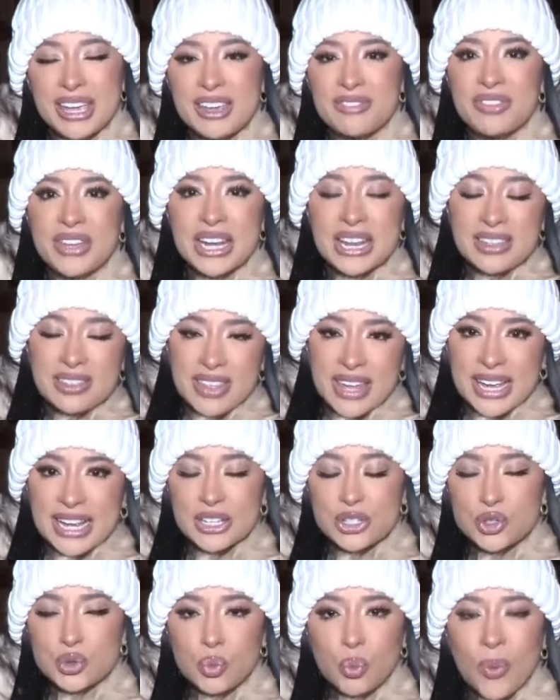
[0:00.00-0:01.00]
If anything,
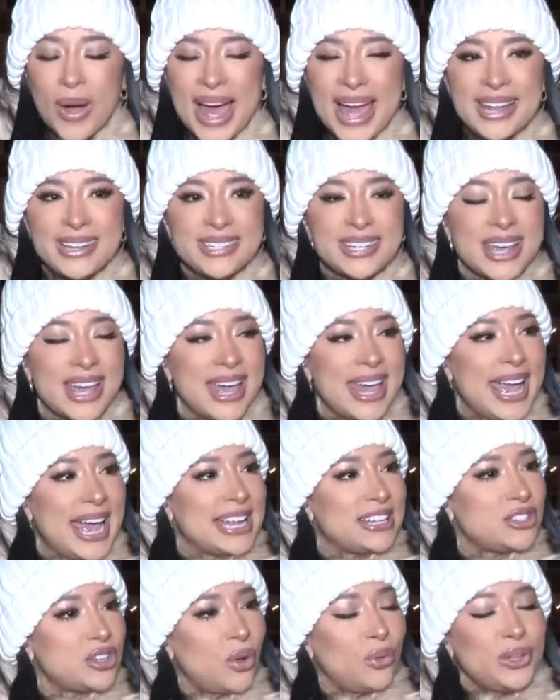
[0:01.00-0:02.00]
it's wet.
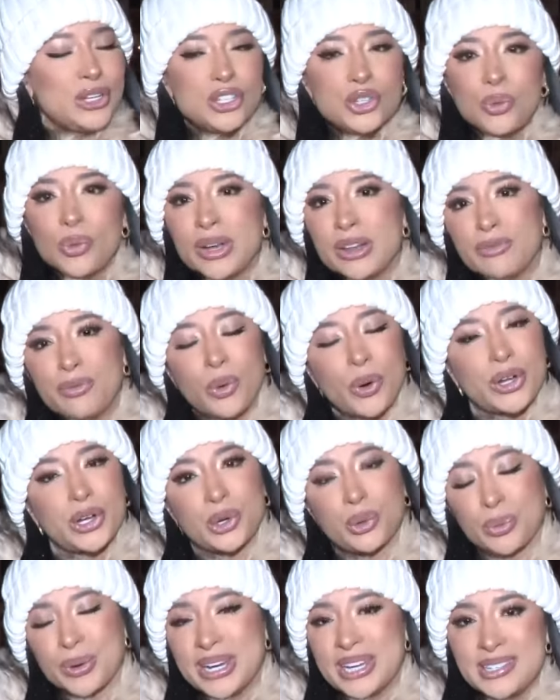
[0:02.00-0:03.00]
It's only 24
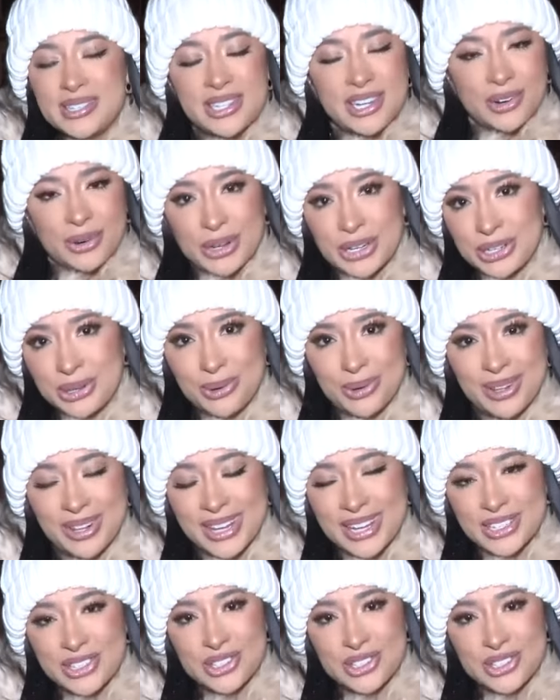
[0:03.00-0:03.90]
degrees here in Euclid.